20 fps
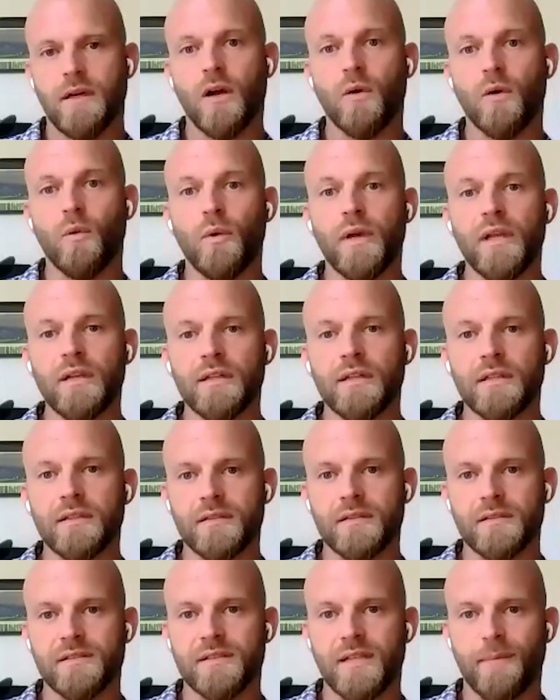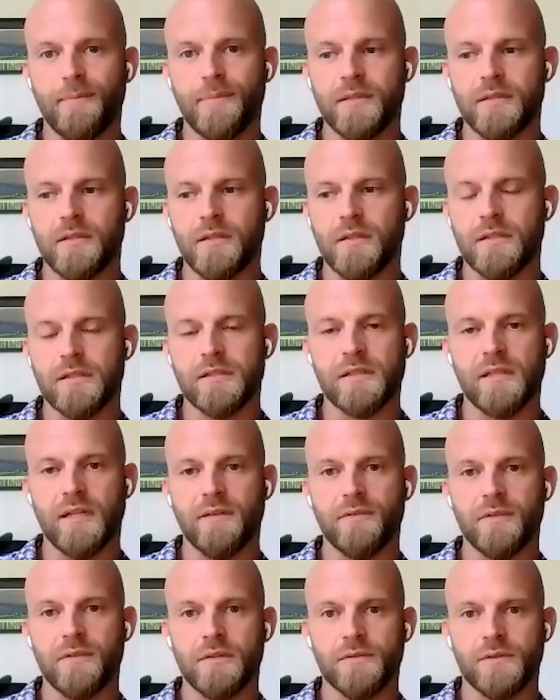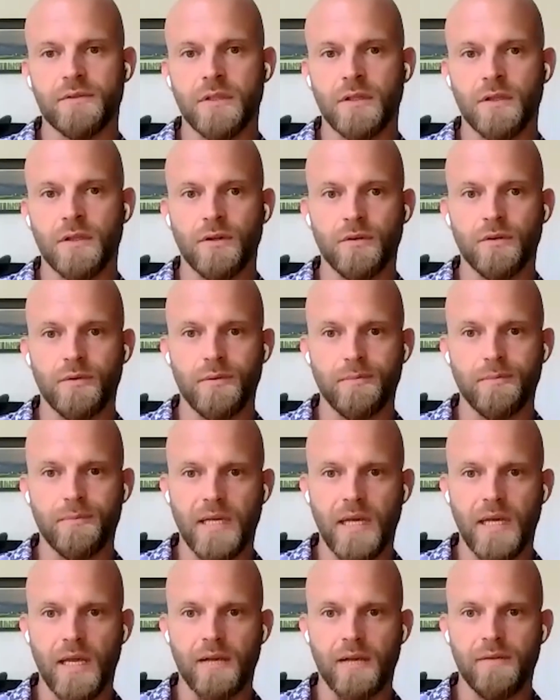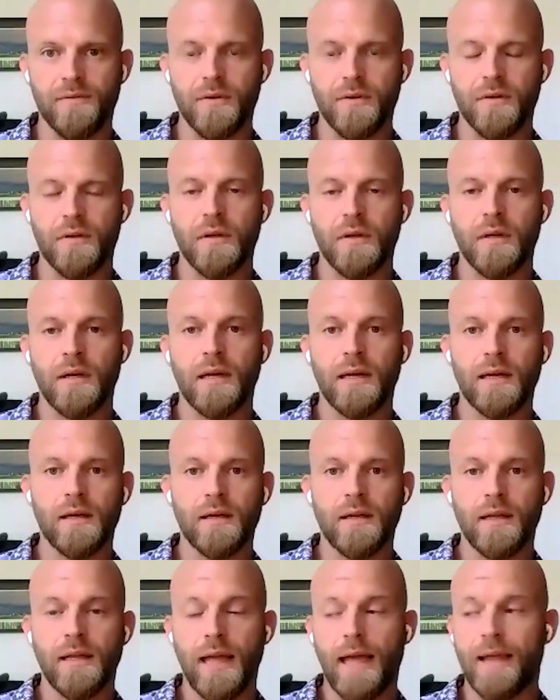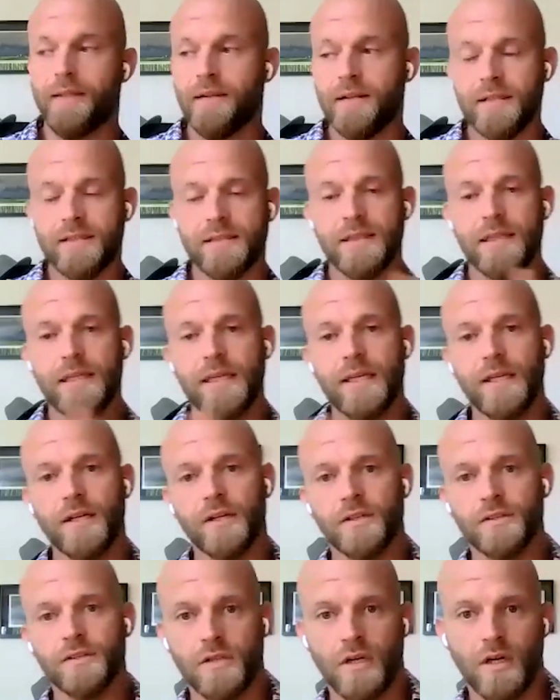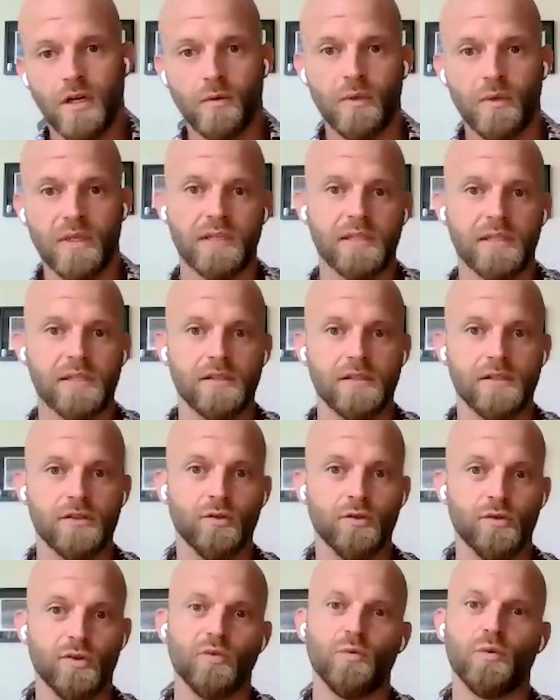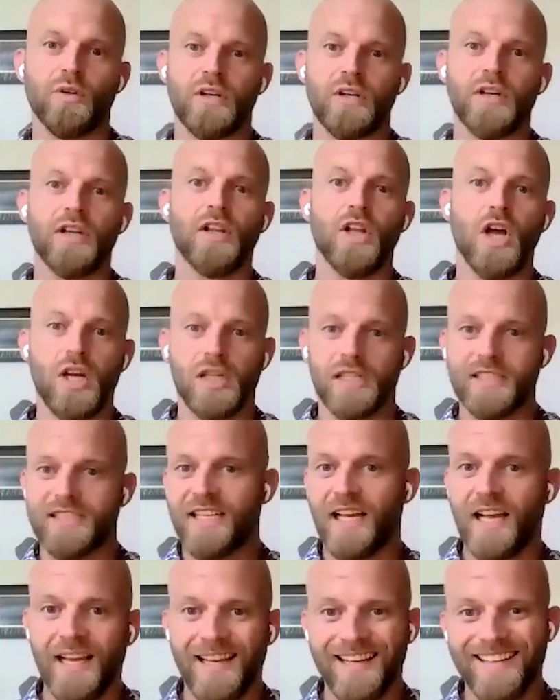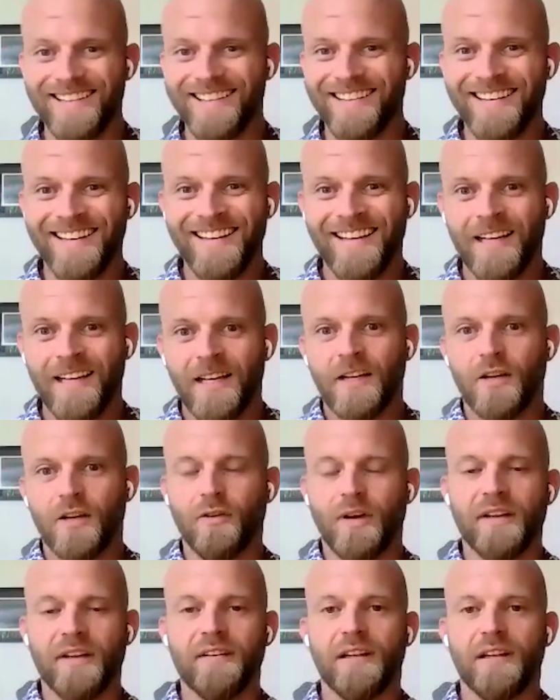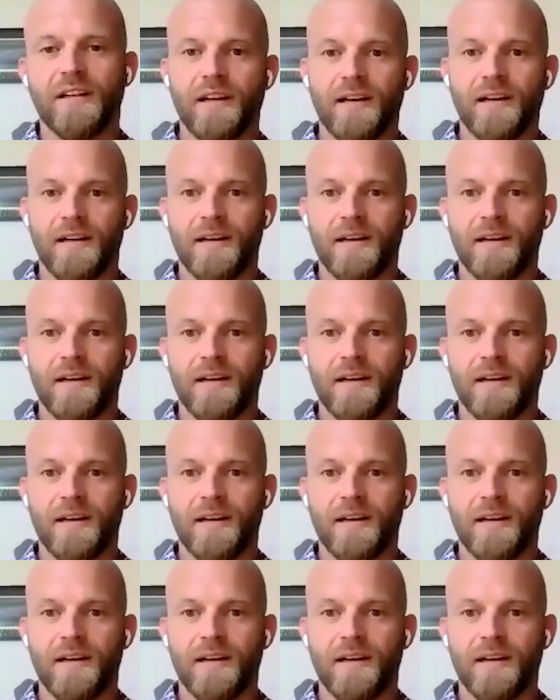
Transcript: are willing to step into this level of congruent behavior, and these leaders are willing to do the work alongside great,